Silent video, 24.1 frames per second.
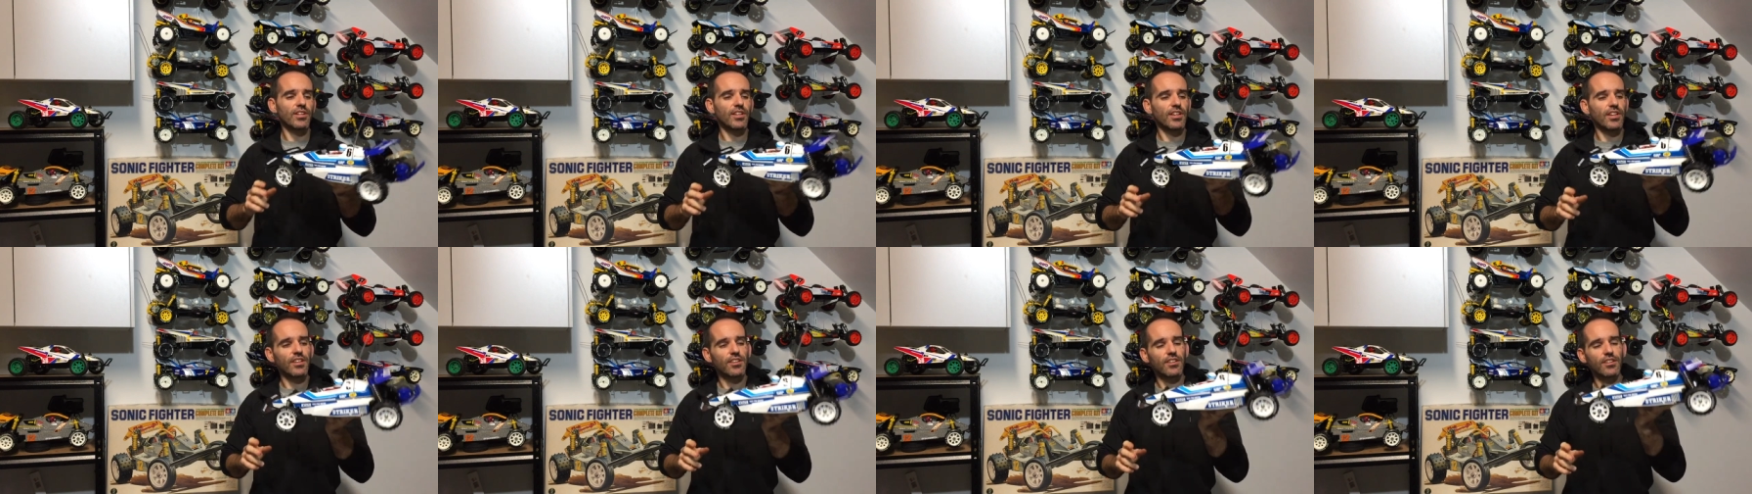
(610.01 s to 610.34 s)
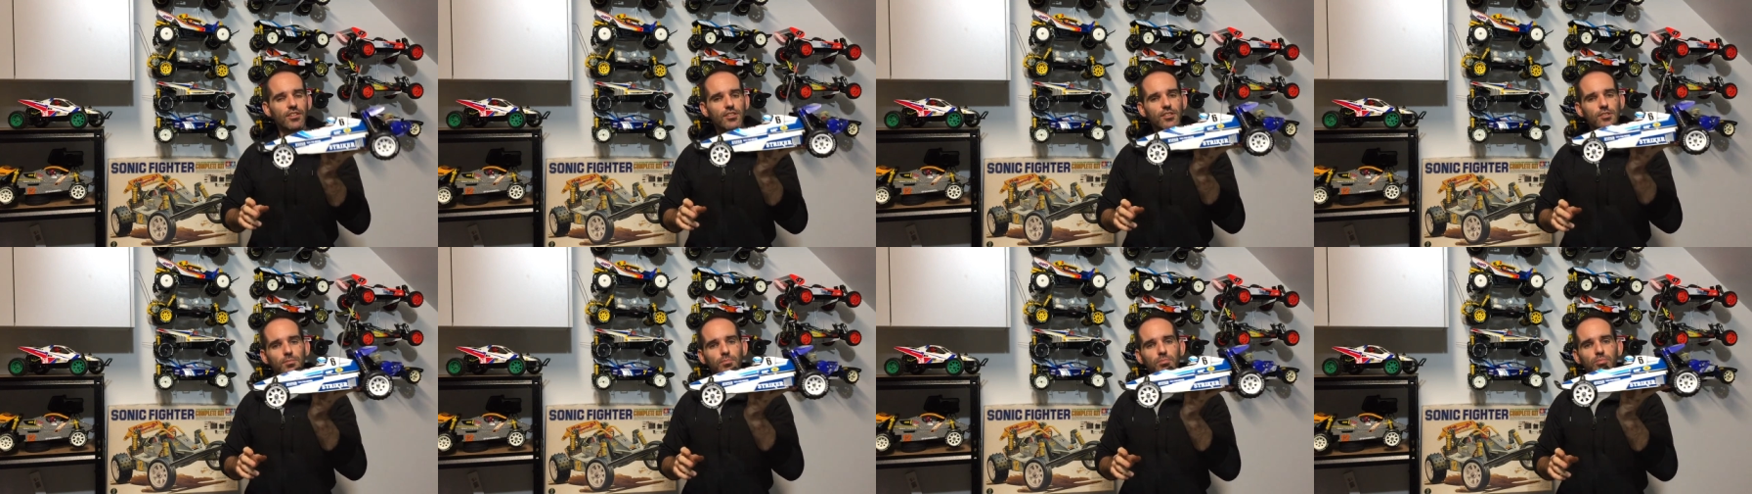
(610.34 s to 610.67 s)
there that
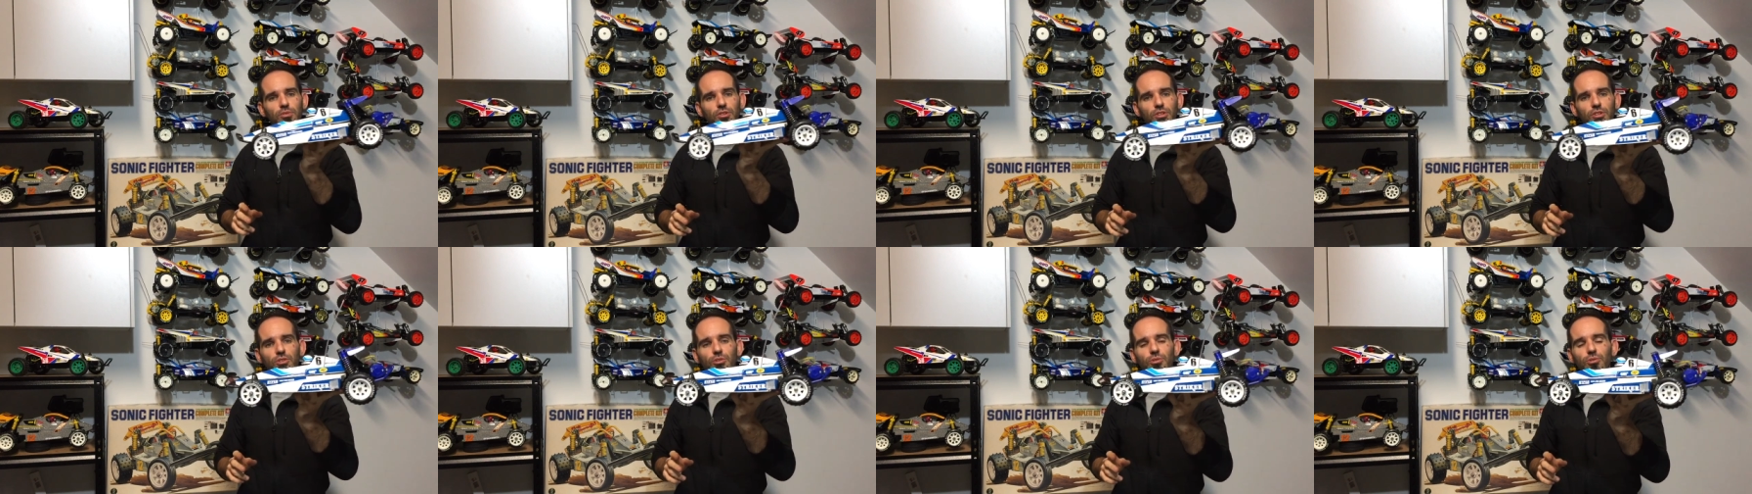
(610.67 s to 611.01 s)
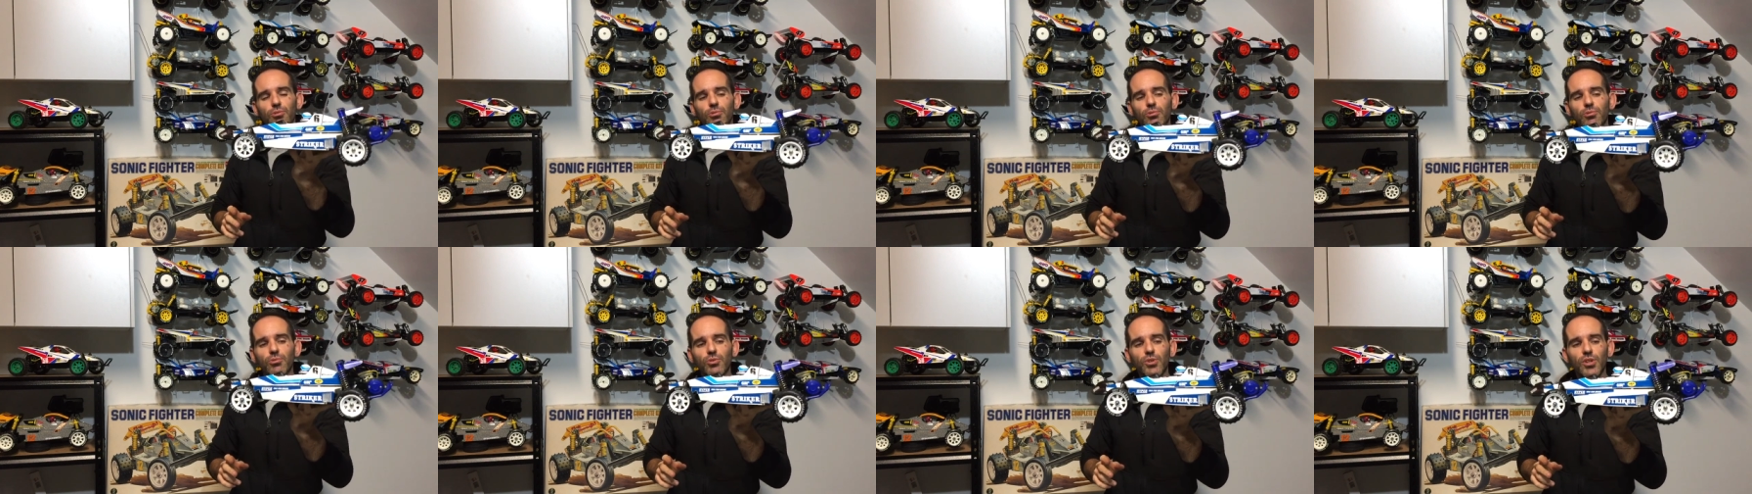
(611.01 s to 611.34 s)
it's a pretty
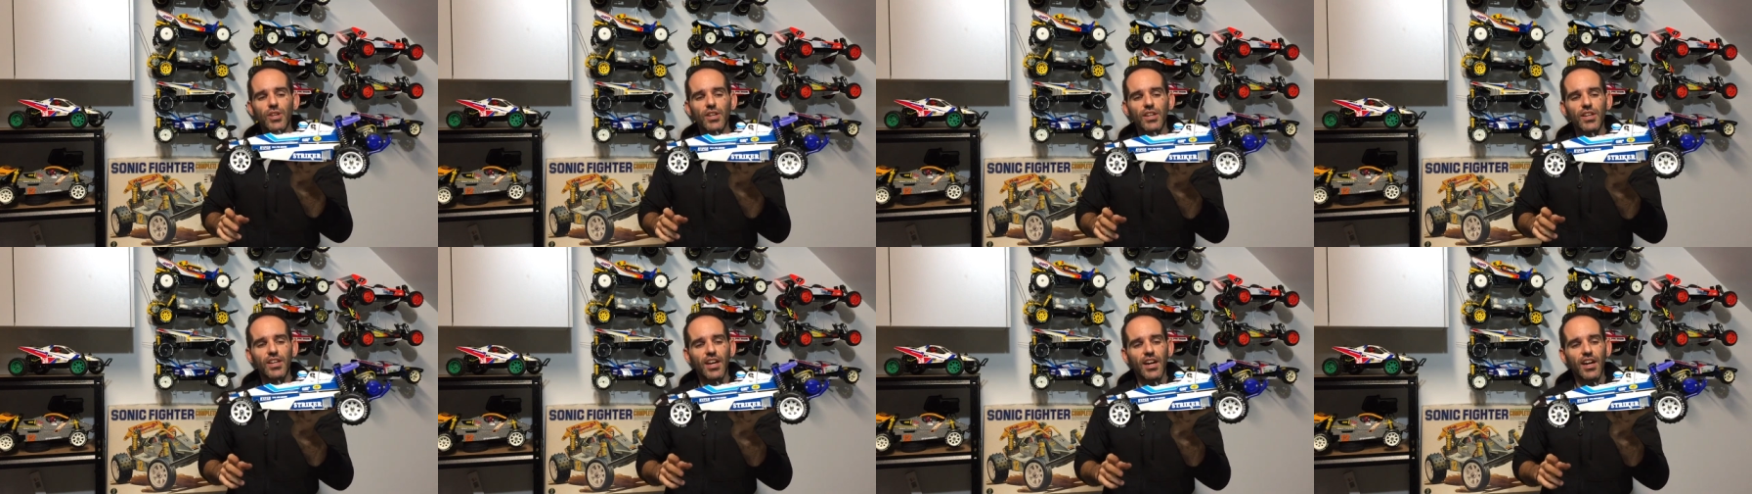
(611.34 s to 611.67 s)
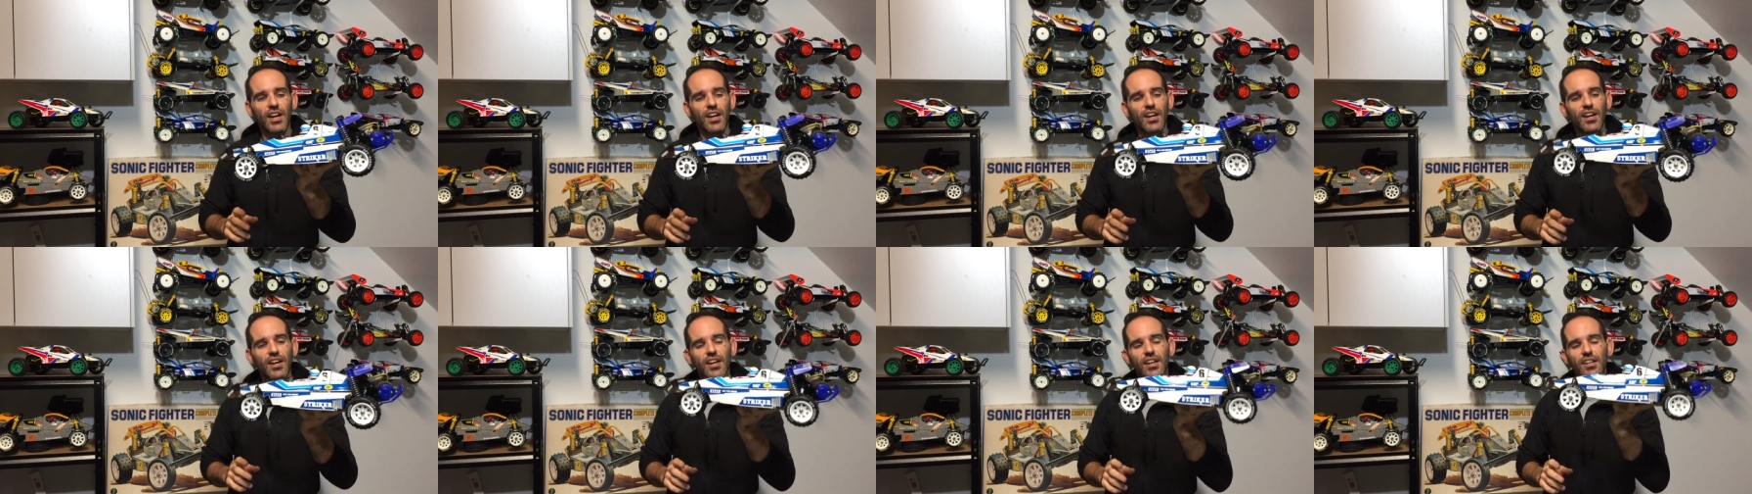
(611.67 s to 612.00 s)
cool looking
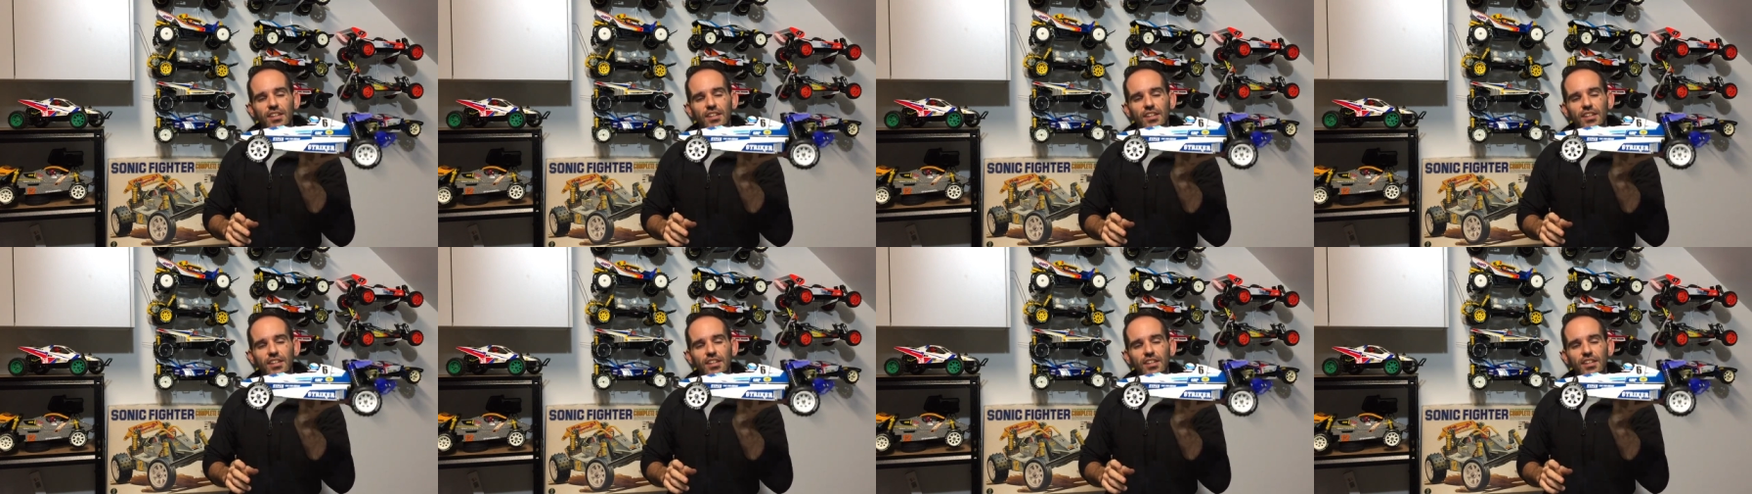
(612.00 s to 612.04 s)
car,